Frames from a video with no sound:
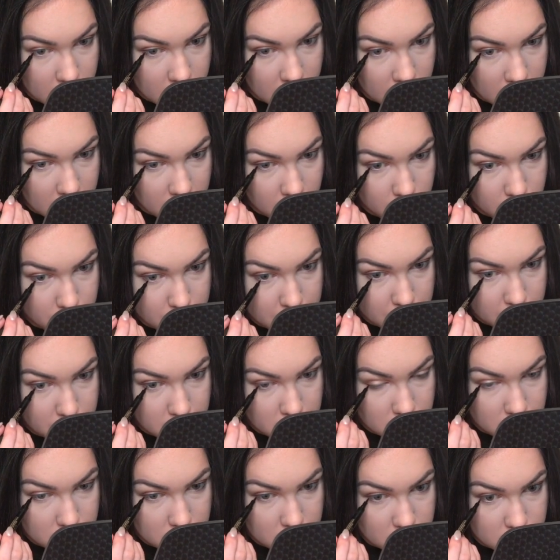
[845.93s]
and I know people
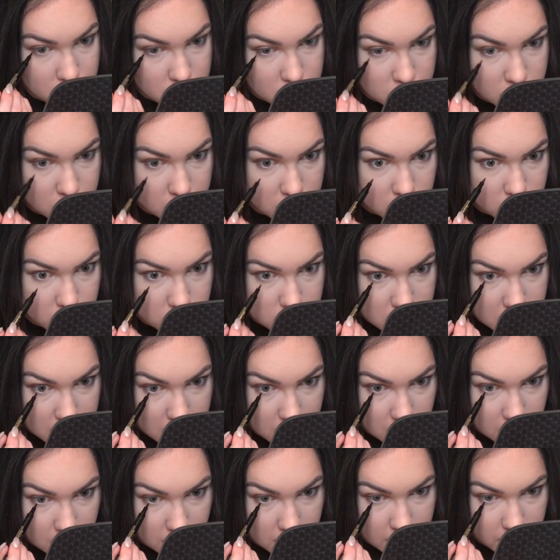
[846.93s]
don't usually use
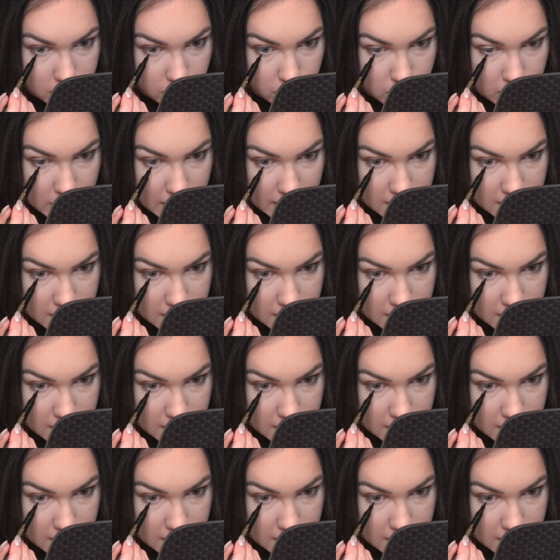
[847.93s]
like a liquid